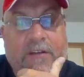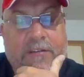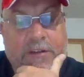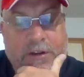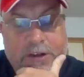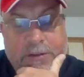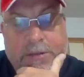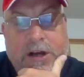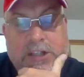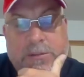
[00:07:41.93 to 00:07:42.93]
a good
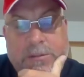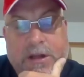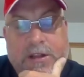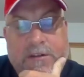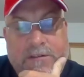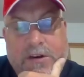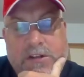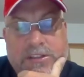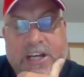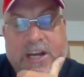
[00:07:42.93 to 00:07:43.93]
possibility the
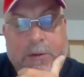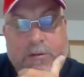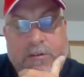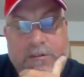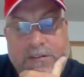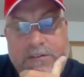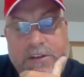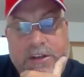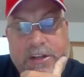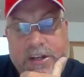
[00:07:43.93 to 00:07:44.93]
first time over
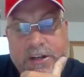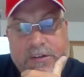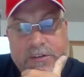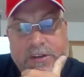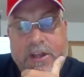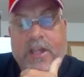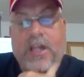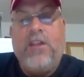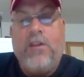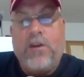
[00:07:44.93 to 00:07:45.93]
50 years
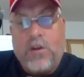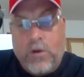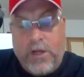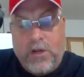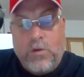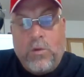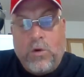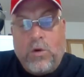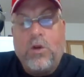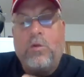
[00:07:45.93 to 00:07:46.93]
the Korean
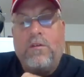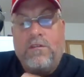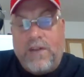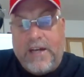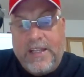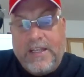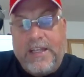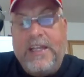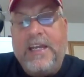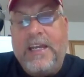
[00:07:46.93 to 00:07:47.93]
War will
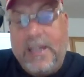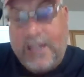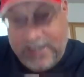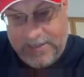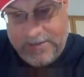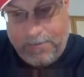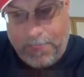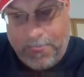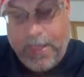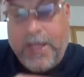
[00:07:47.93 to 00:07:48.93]
finally end?
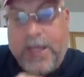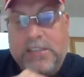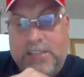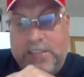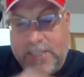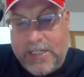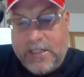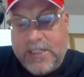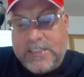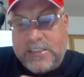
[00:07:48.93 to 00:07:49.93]
See,
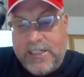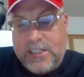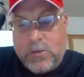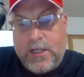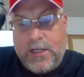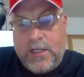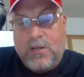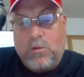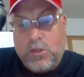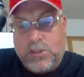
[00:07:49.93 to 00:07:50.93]
technically as it stands right
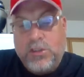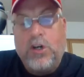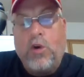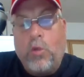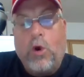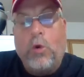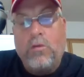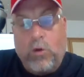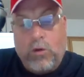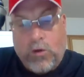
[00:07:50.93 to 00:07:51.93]
now, we're still at war
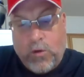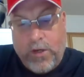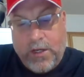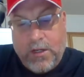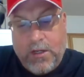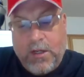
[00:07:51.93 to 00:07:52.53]
with North Korea.